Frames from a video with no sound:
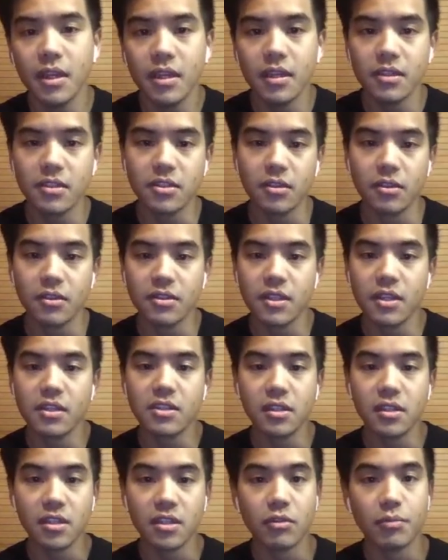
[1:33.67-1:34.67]
So
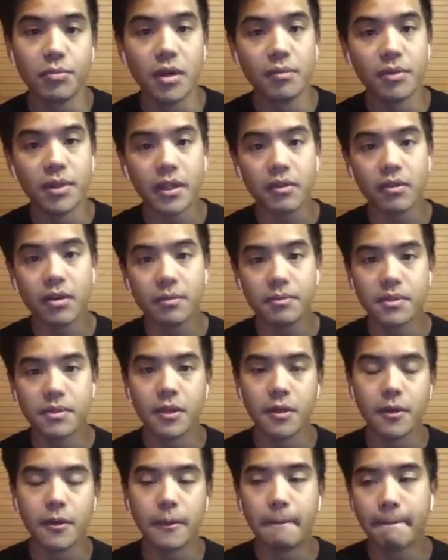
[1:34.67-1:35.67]
essentially, Republic
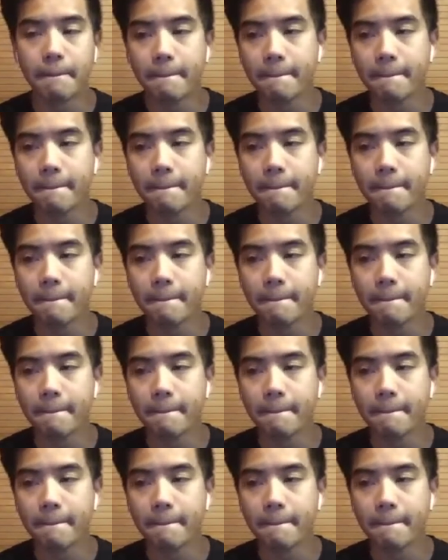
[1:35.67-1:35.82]
Crypto